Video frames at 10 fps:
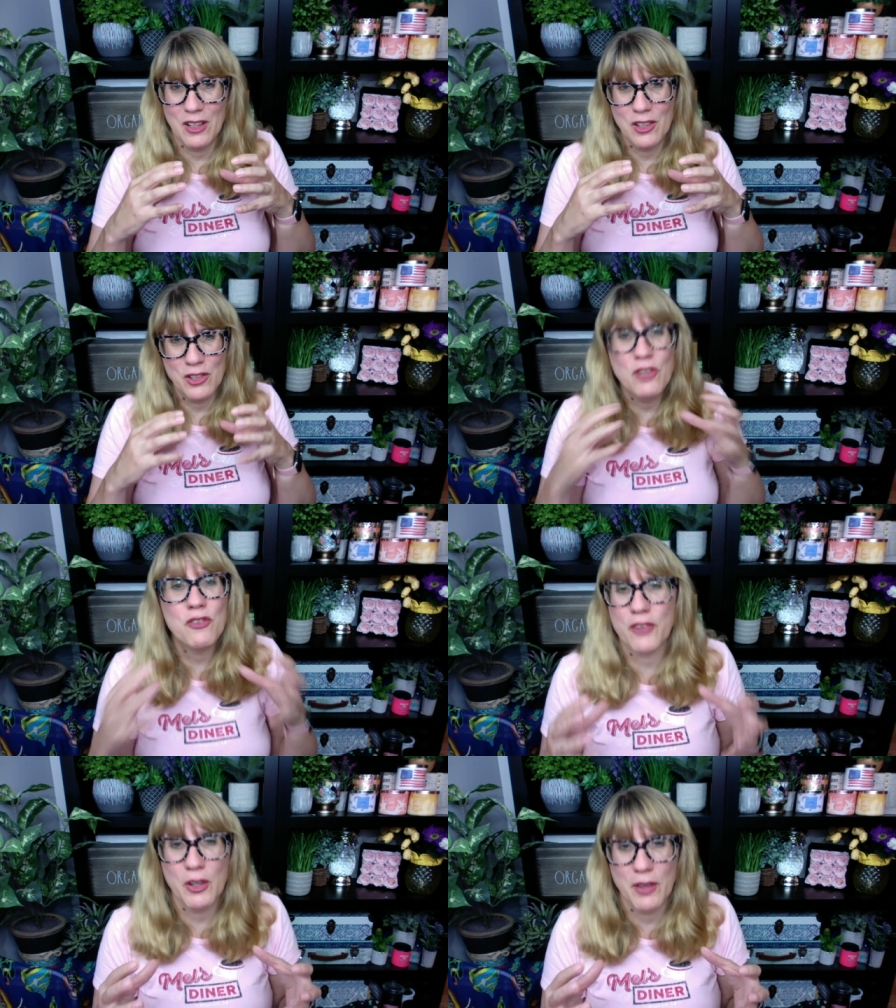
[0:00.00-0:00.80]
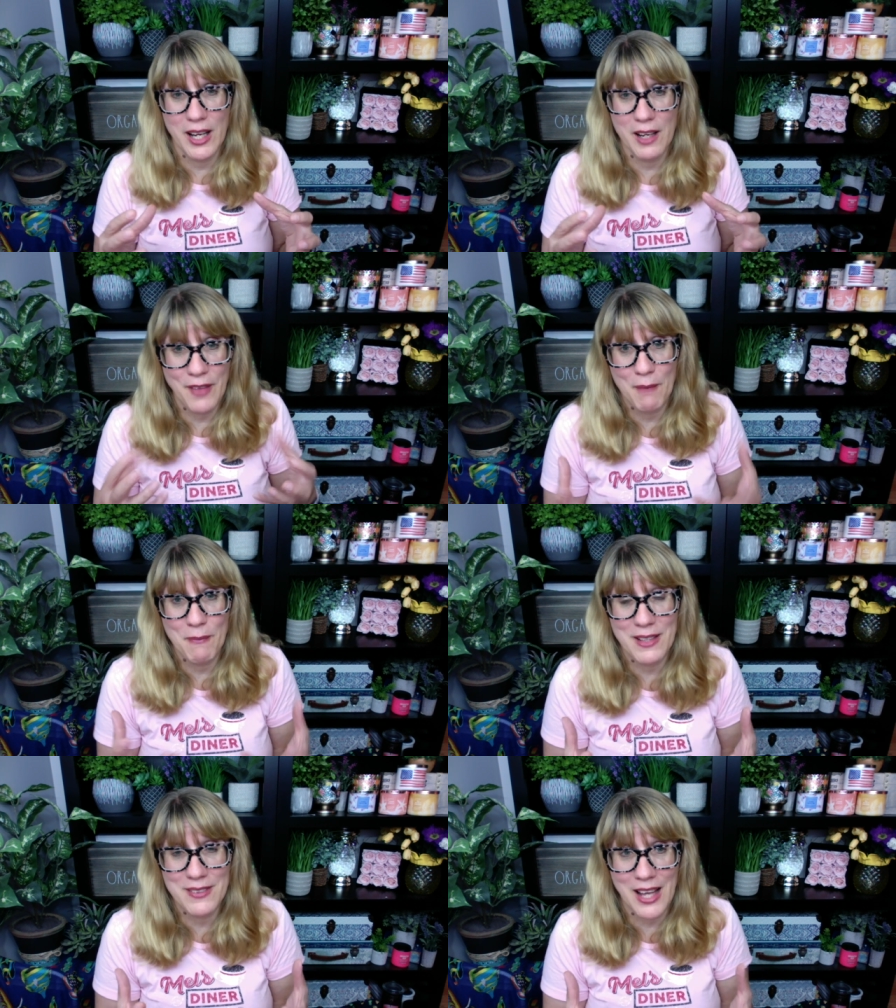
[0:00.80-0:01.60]
too fruity, if that
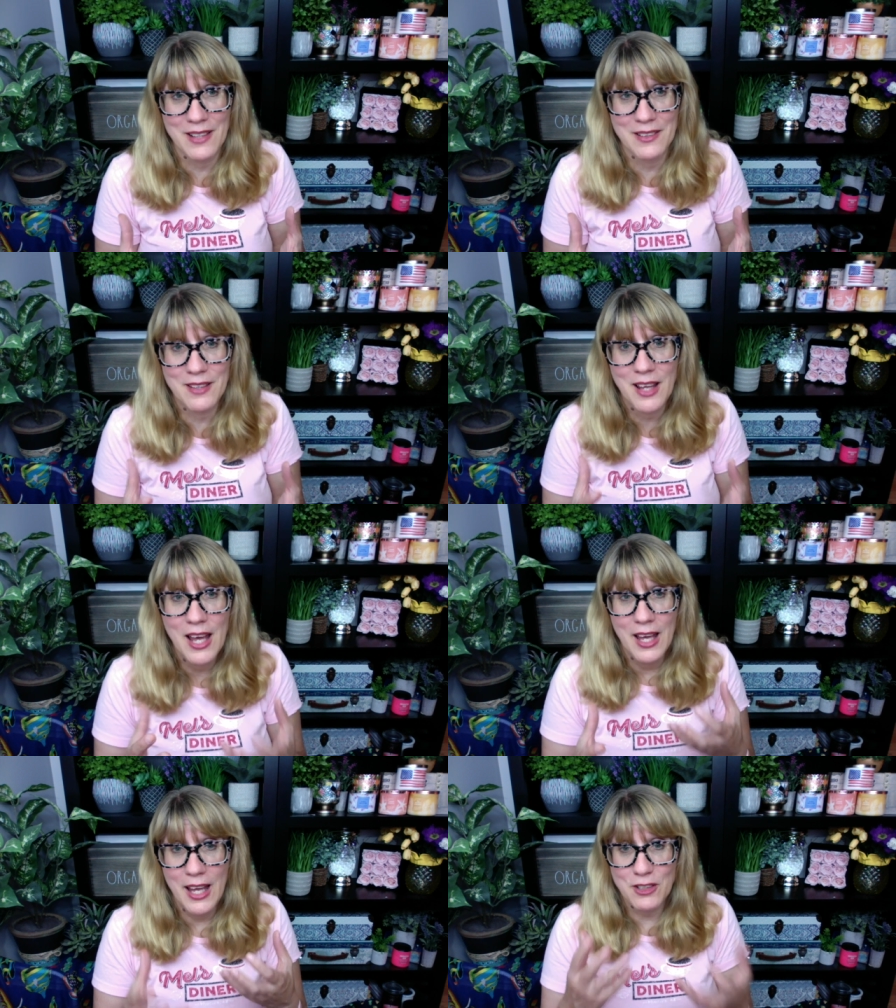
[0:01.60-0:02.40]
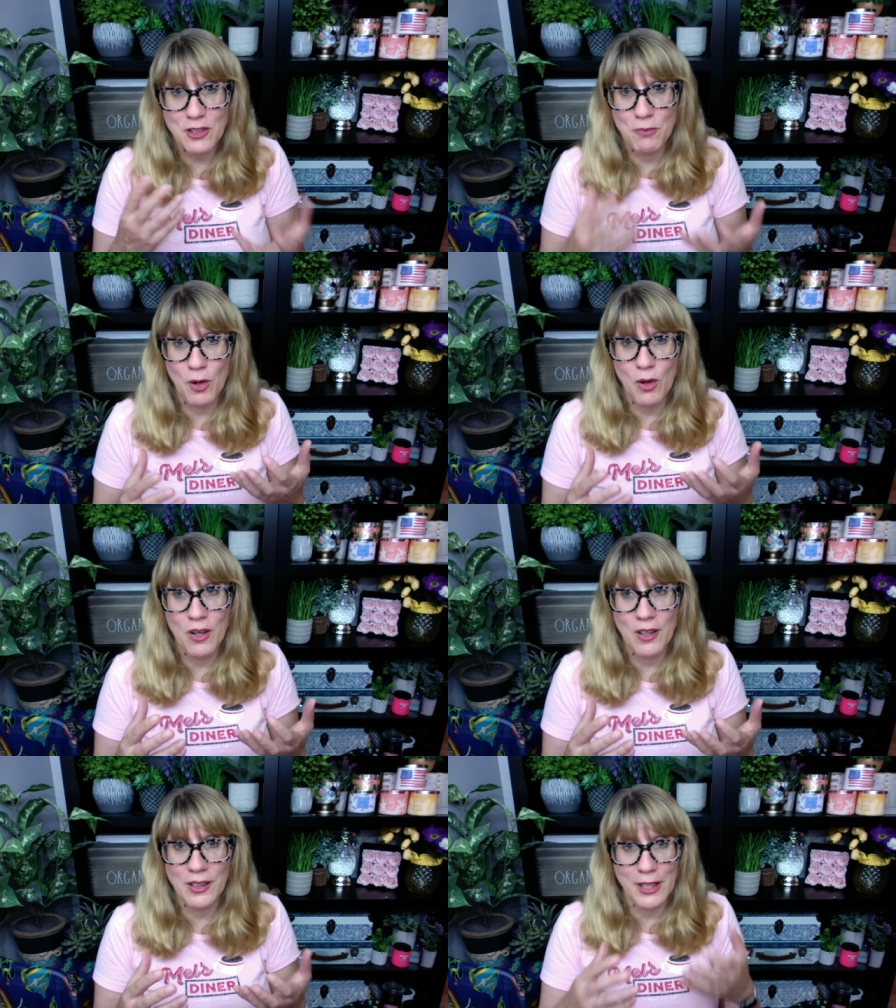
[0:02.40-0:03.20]
makes sense. It's
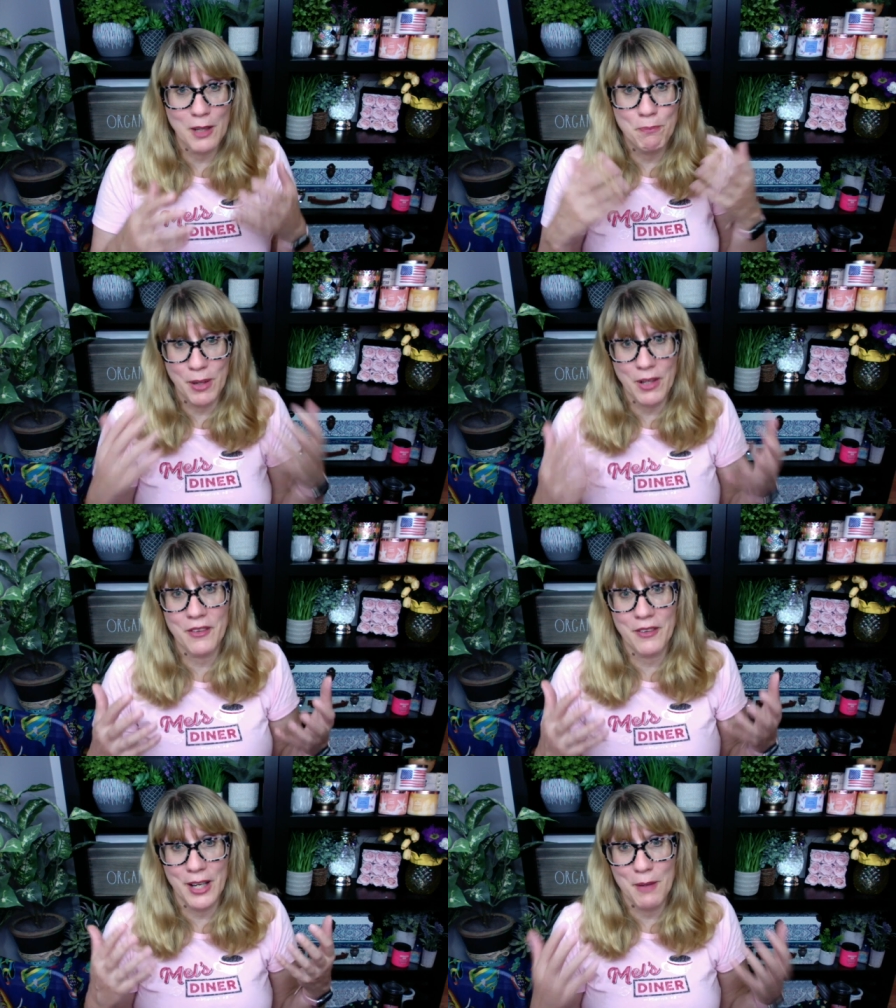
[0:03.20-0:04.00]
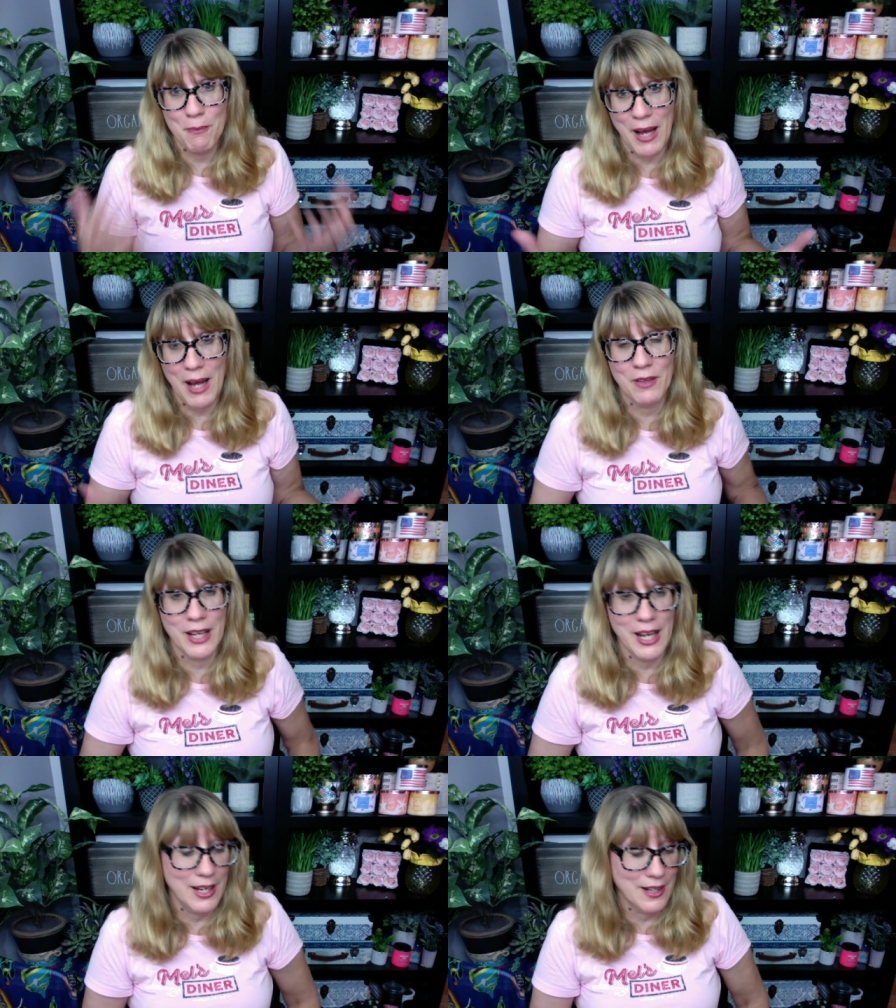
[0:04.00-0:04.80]
more like a buttery pound
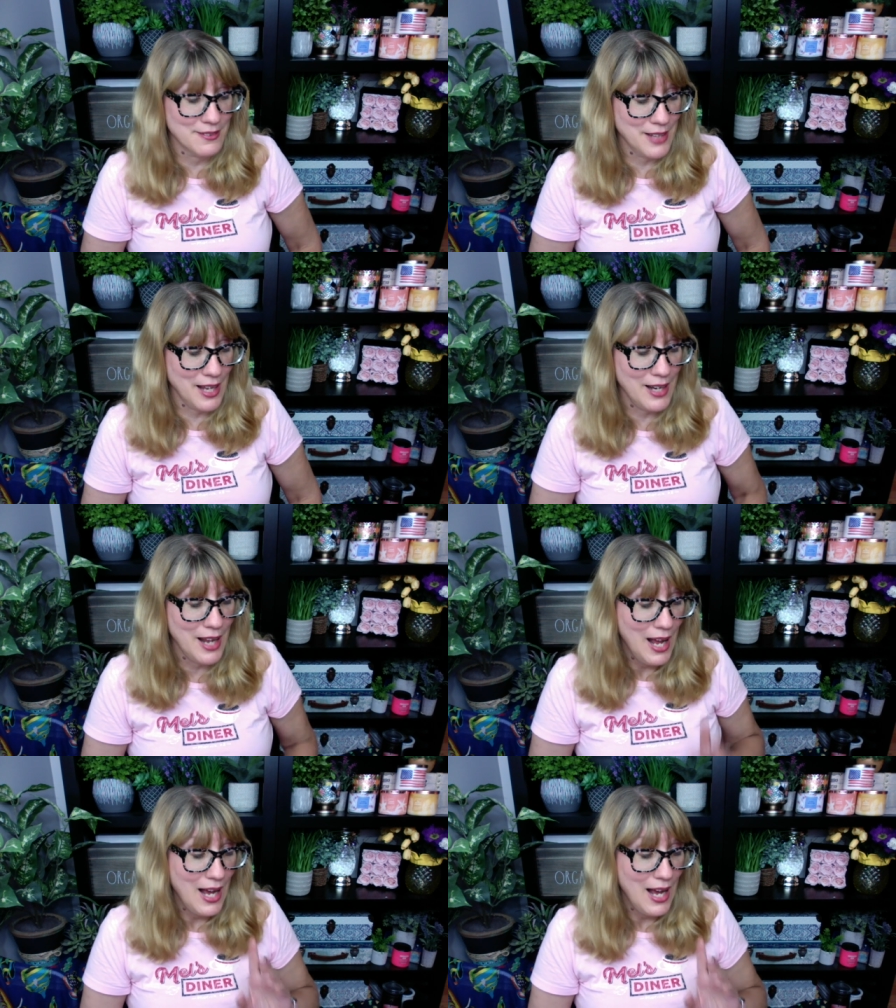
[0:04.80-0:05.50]
cake scent.